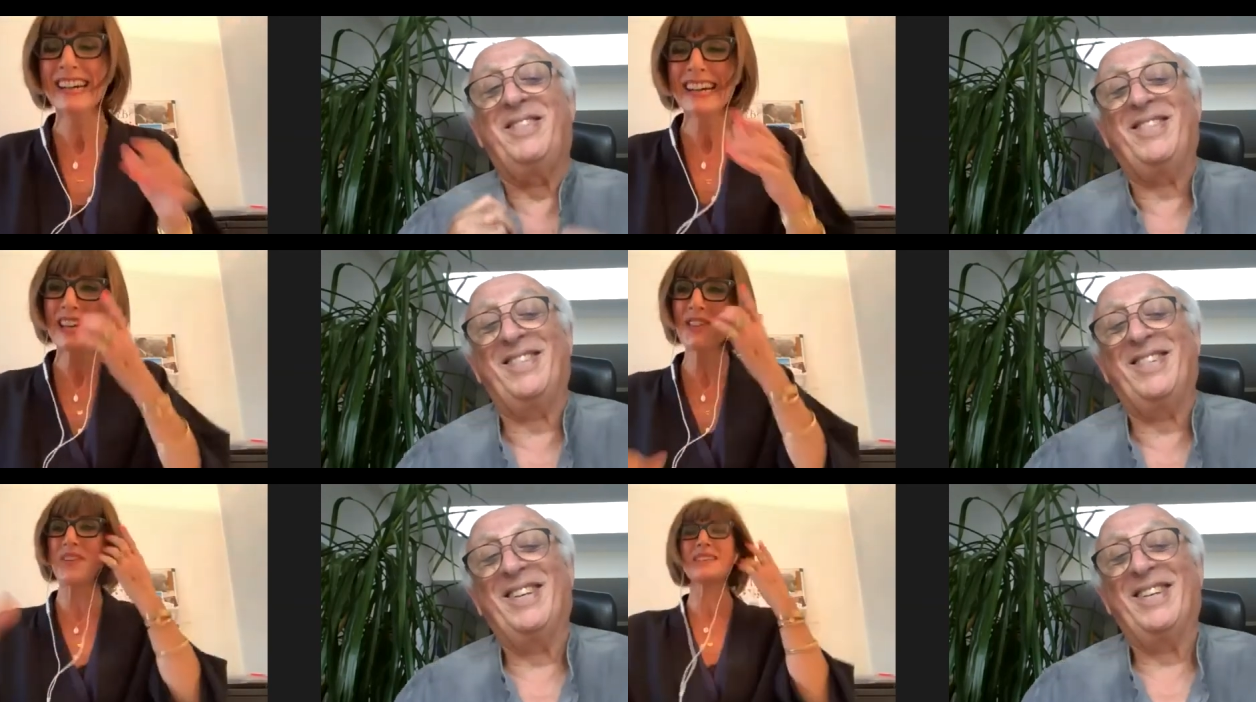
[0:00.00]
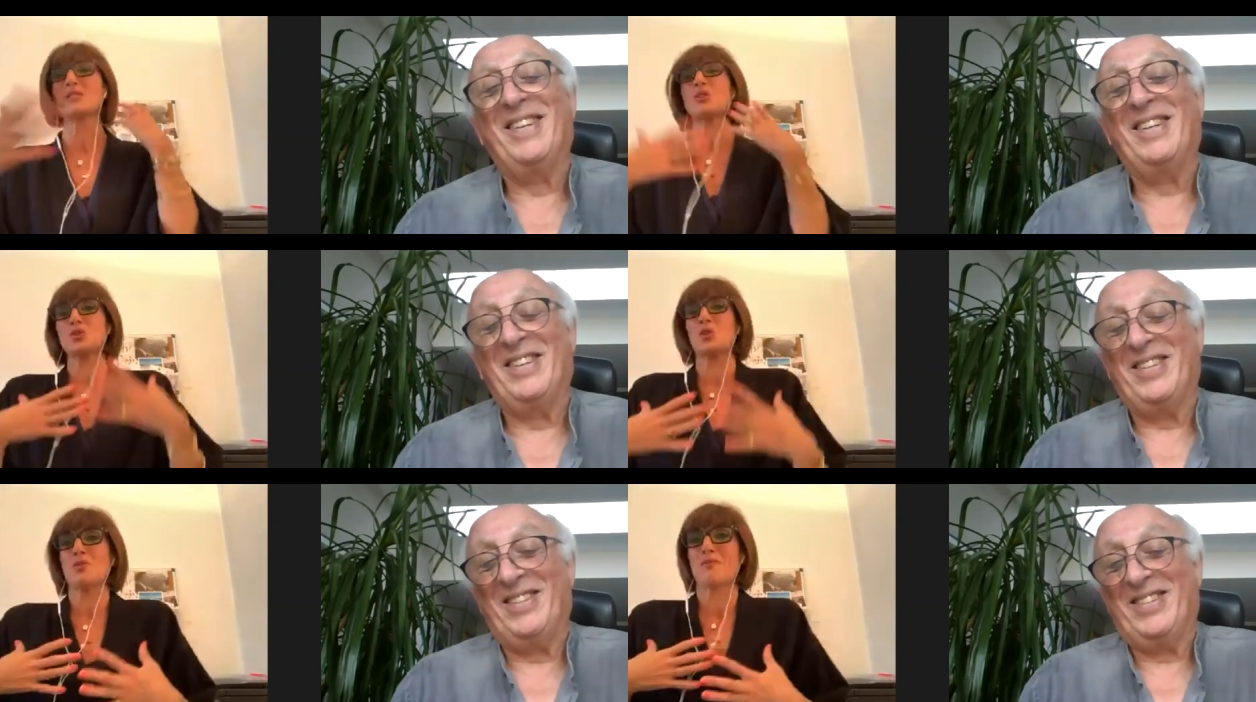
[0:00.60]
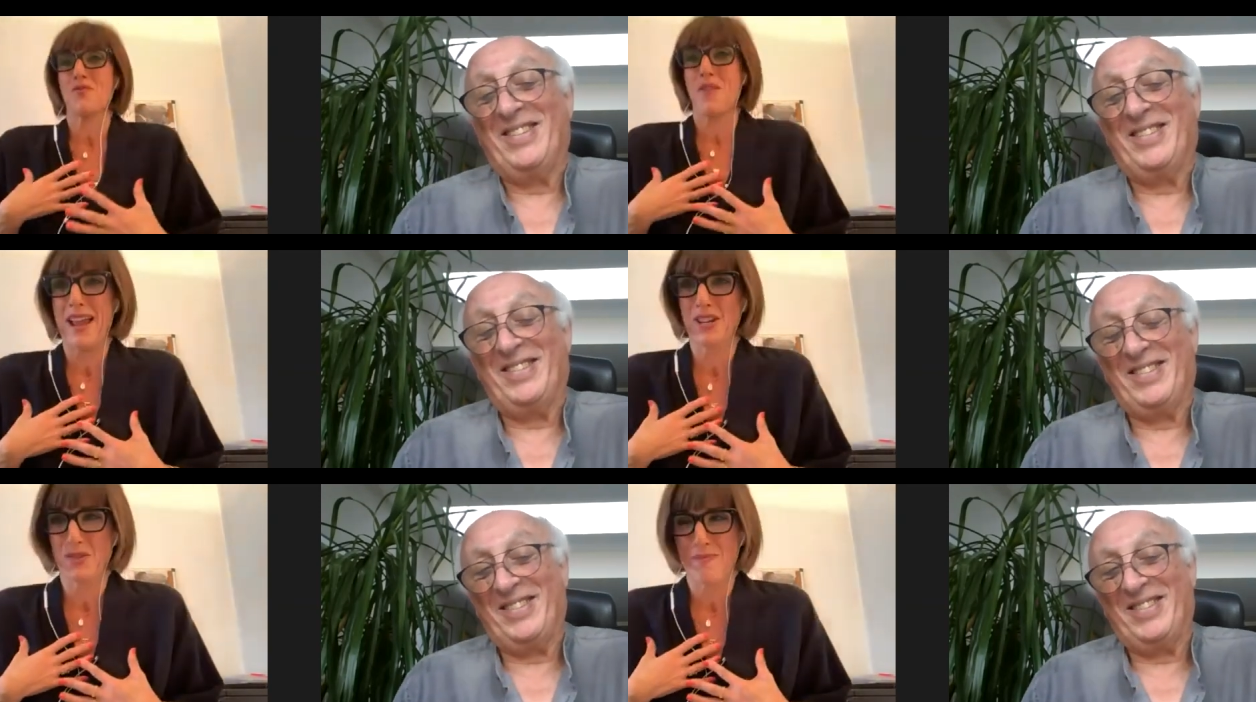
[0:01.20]
Speaker 1: if I talk to French
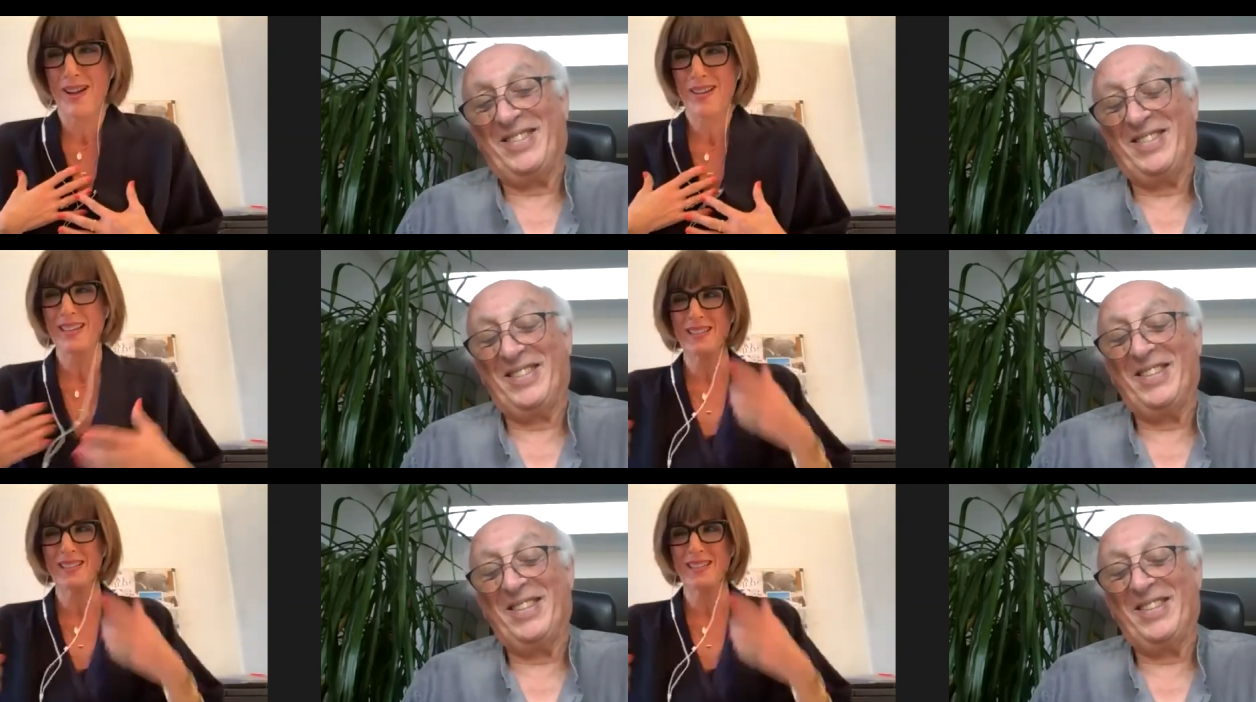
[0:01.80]
market,